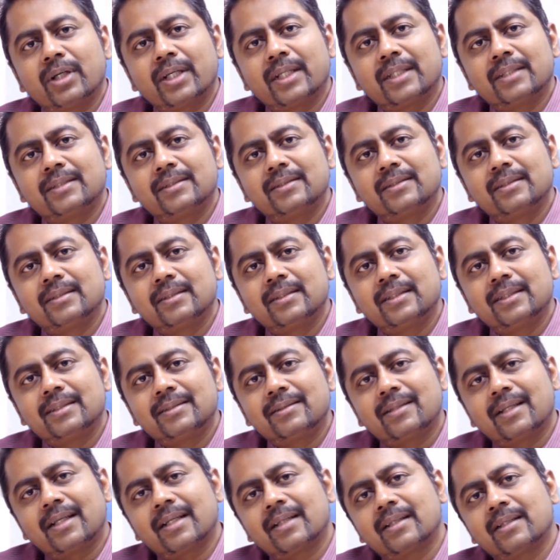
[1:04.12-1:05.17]
gets uh,
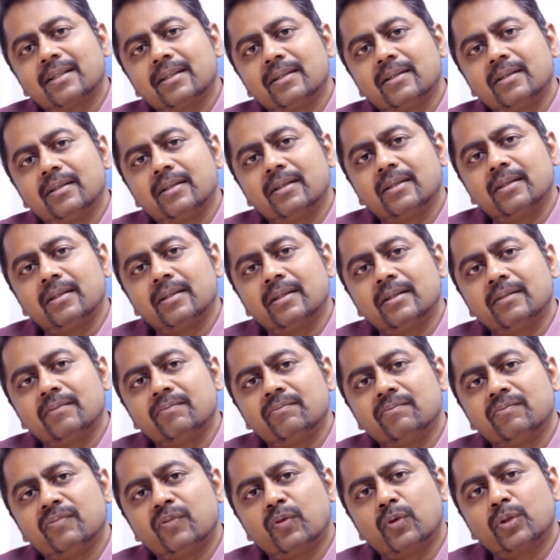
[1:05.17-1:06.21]
distracted
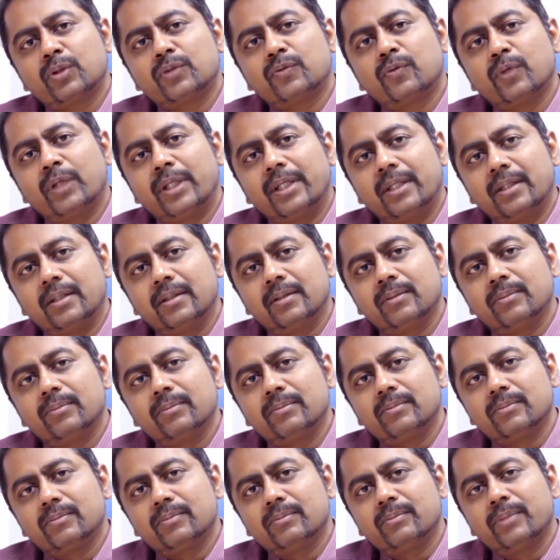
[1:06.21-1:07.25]
um, forcefully
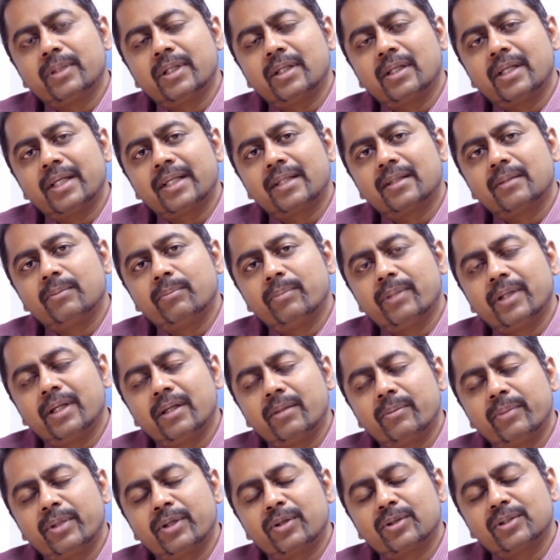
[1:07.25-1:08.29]
but like
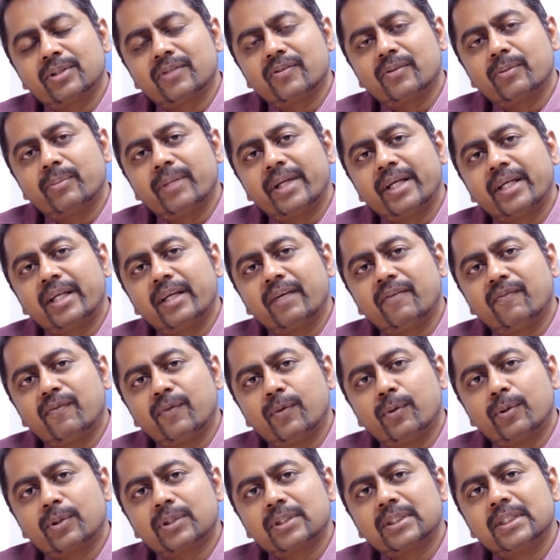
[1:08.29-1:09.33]
by, because of the biting
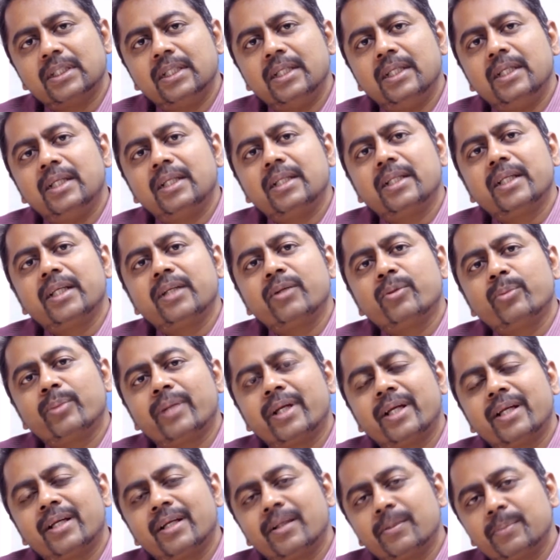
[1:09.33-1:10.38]
force then you
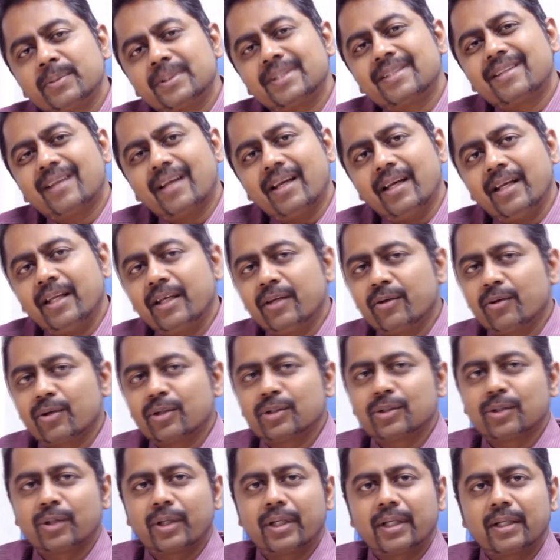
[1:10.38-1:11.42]
may end up straining your
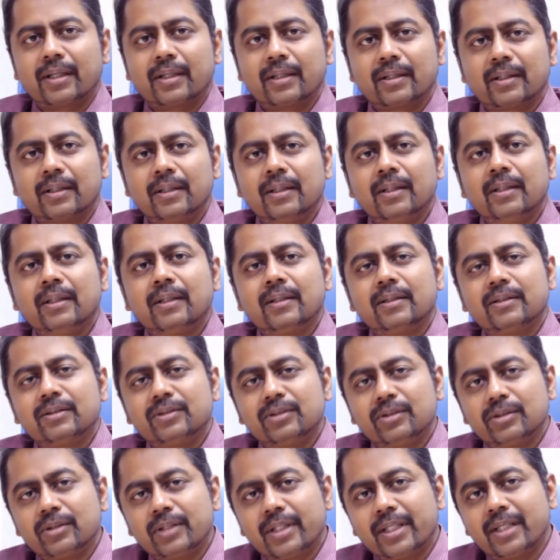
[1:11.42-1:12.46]
joint
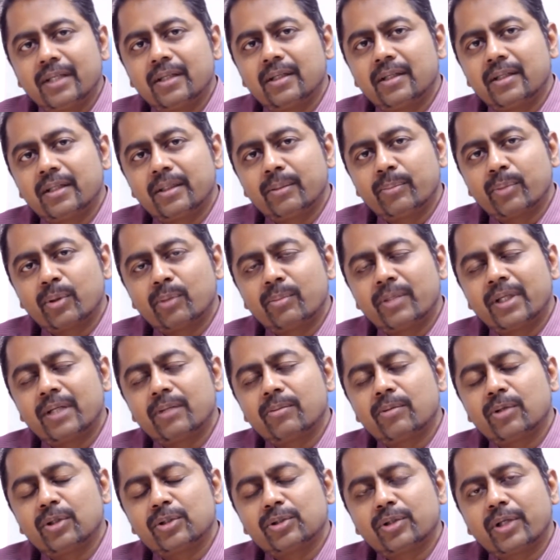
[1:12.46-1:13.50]
the
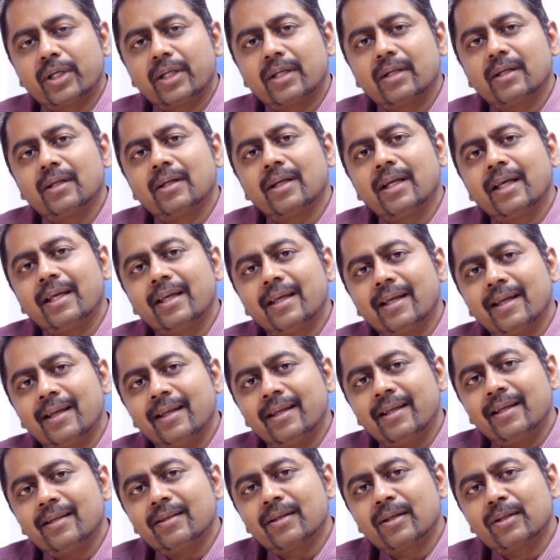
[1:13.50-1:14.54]
temporomandibular joint like
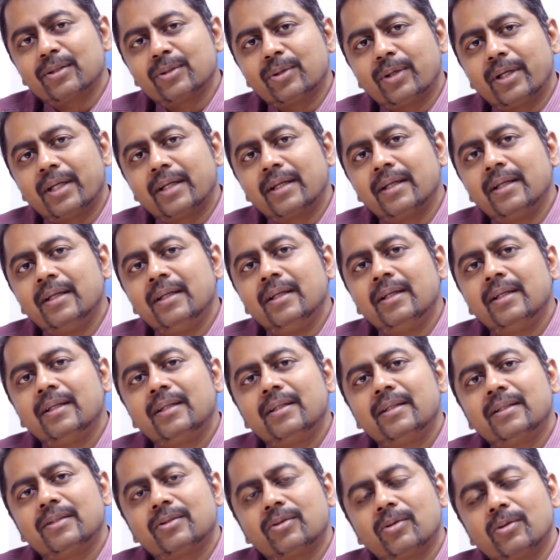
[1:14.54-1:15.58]
any other joint
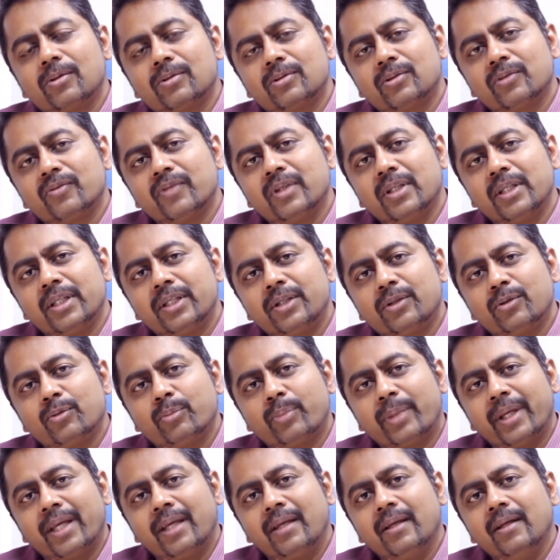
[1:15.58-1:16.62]
this also will lead to
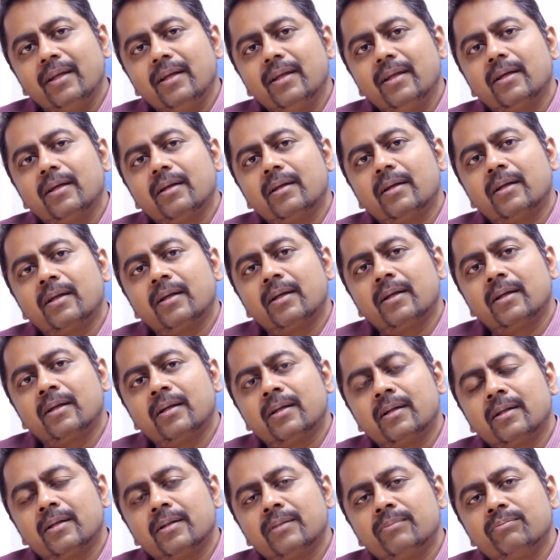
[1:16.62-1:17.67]
pain
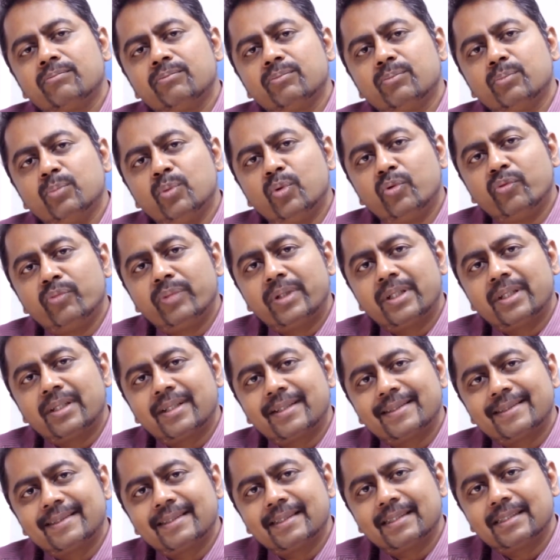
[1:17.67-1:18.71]
uh, movement
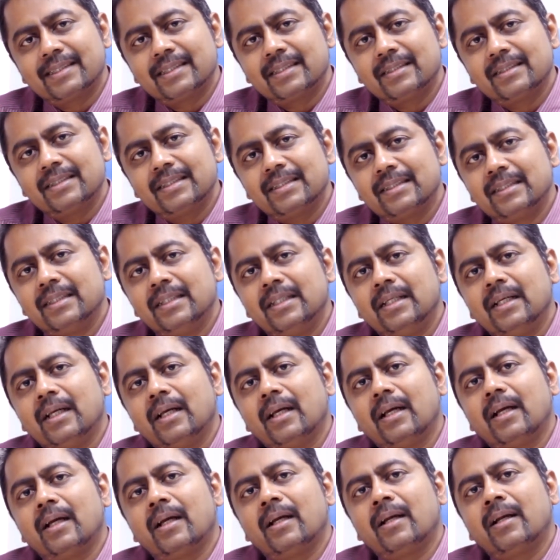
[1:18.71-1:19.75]
restrictions
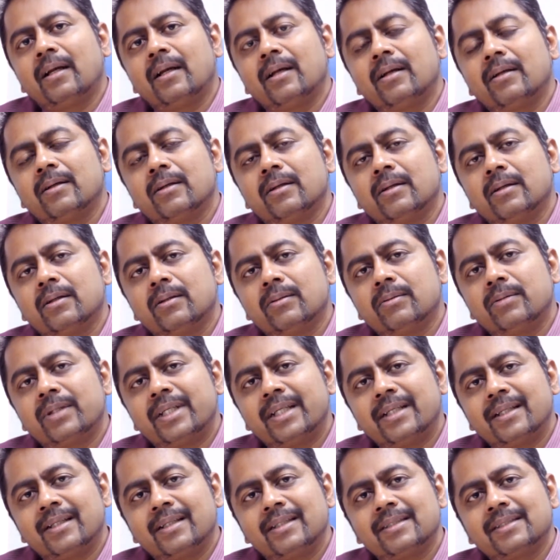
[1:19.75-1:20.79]
and uh,
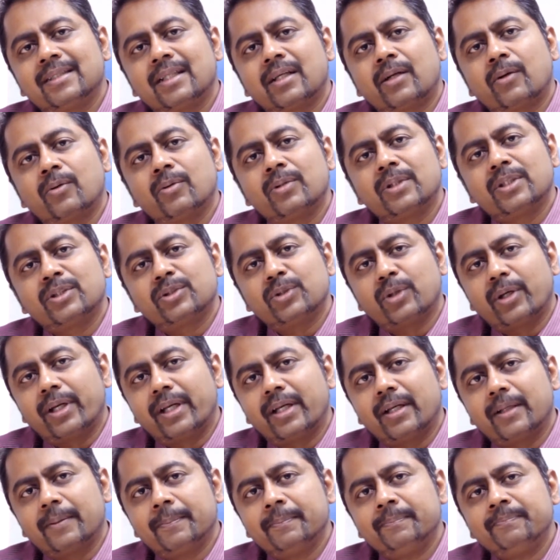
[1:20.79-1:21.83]
tenderness around the
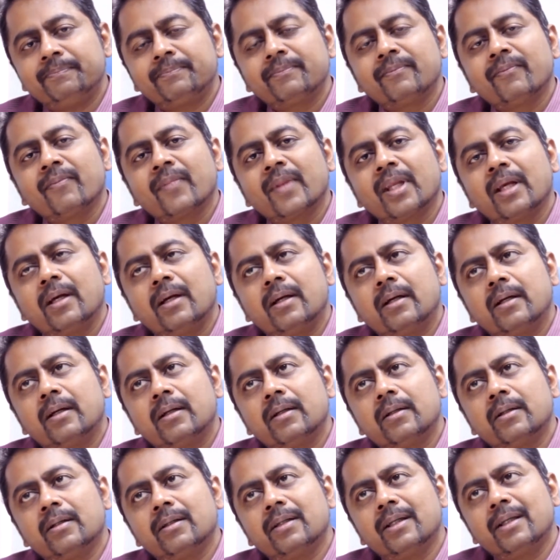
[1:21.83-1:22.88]
joint
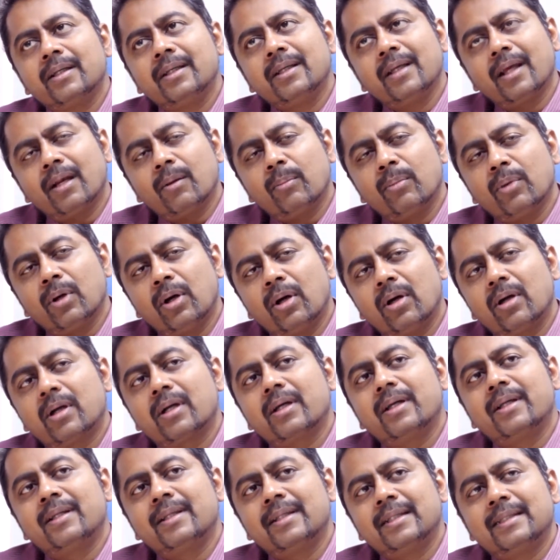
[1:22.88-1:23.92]
uh, the ear
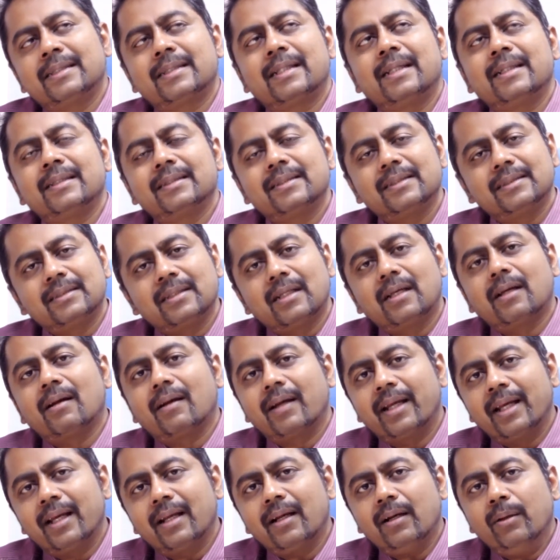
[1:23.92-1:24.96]
block in these cases are
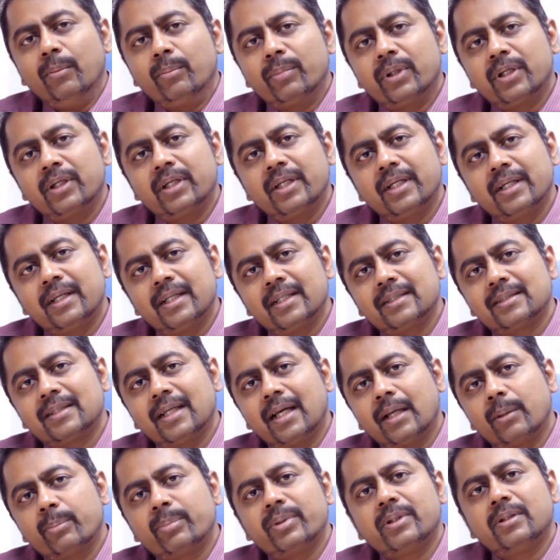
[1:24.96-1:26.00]
rare but it does
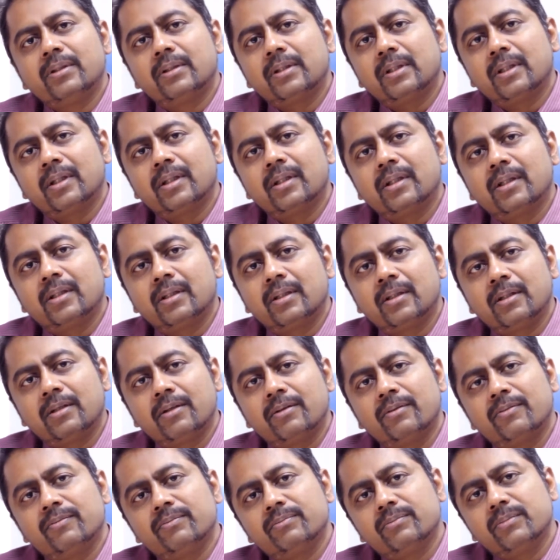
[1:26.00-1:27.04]
happen
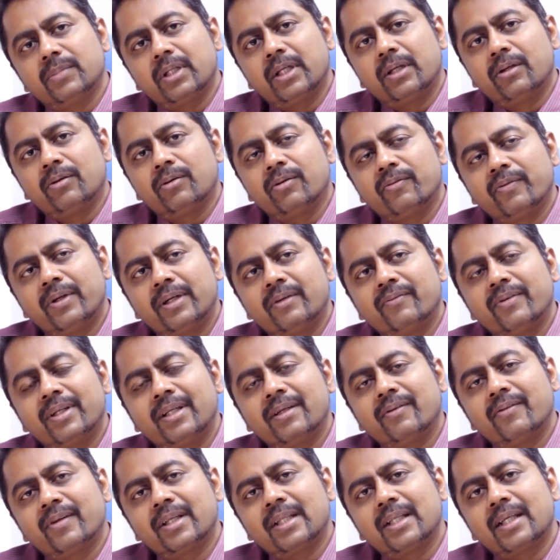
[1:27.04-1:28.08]
uh, you know when
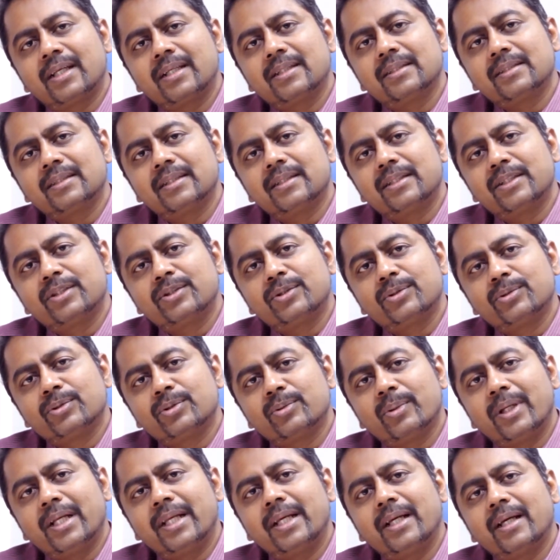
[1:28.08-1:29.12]
whenever there is a tissue
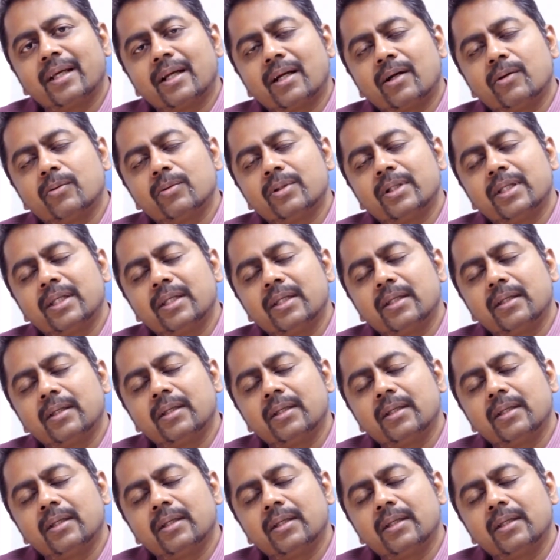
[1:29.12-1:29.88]
swelling around the